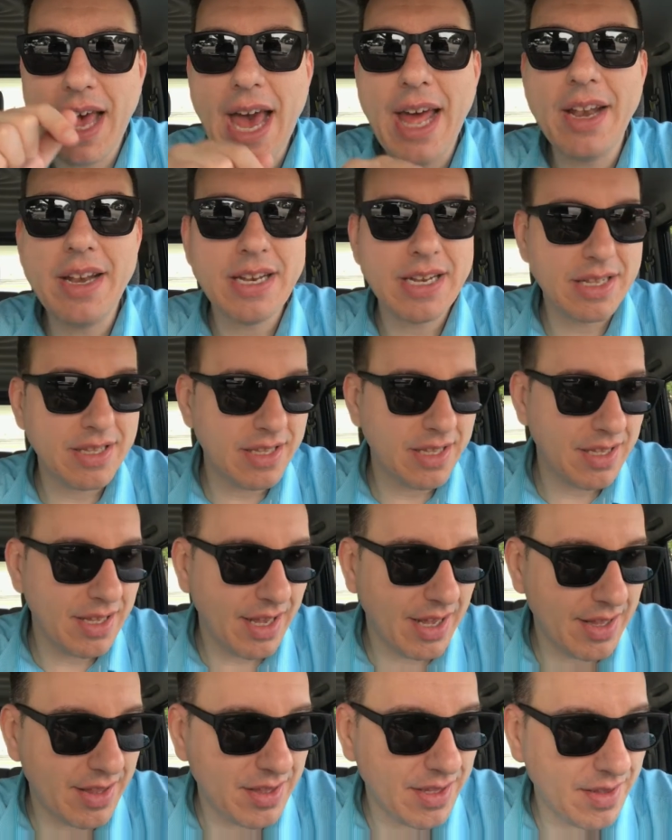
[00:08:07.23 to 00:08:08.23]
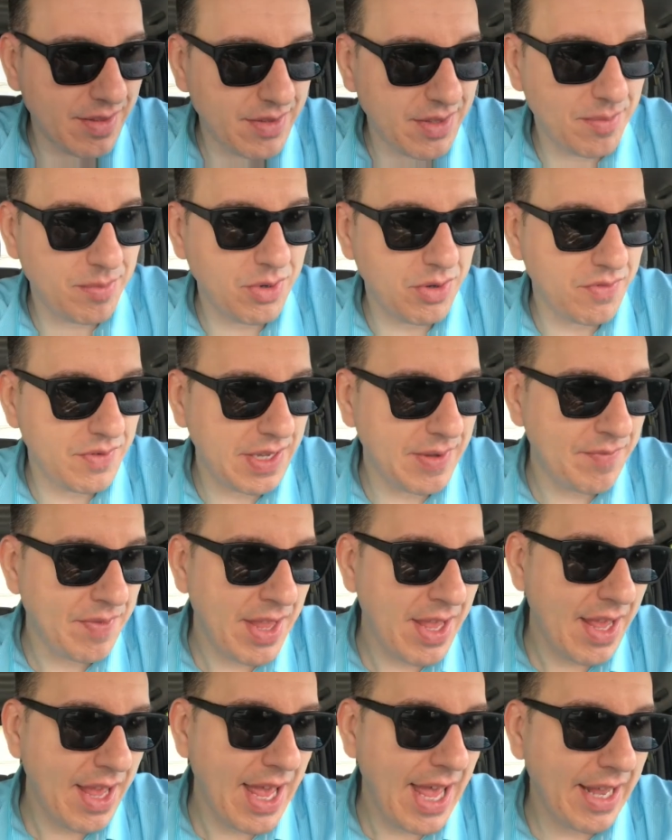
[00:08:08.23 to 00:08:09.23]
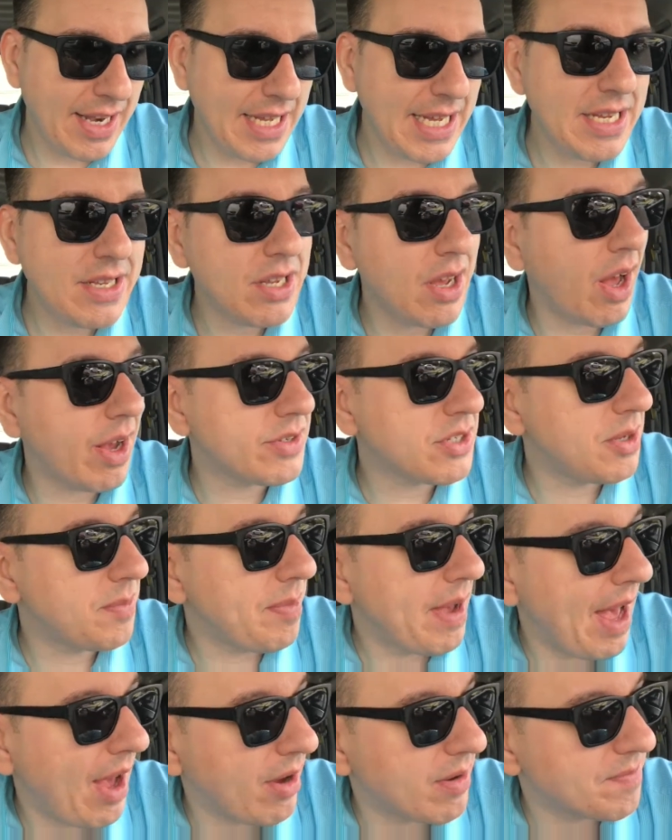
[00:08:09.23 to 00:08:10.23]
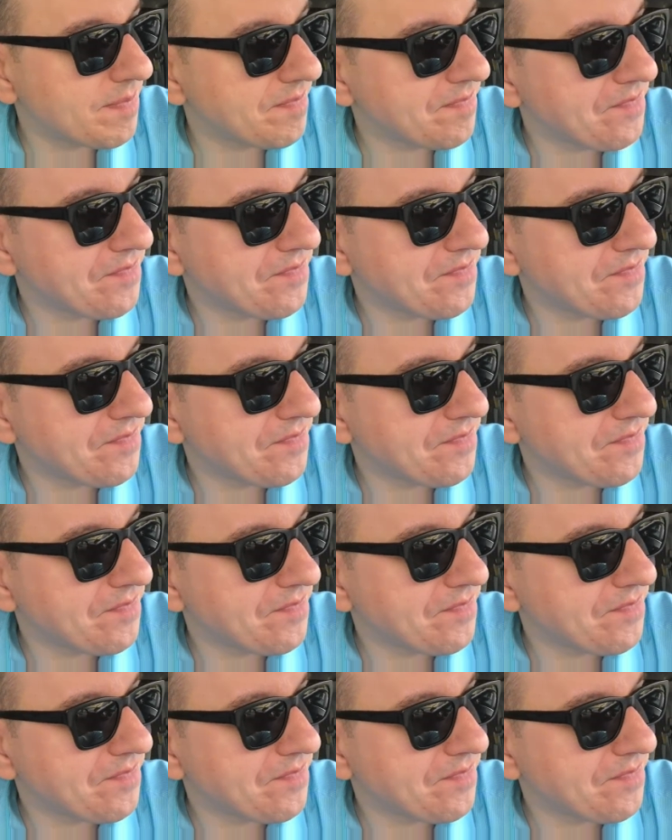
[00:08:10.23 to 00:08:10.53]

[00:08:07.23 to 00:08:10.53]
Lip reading: edited the movie, and he talks about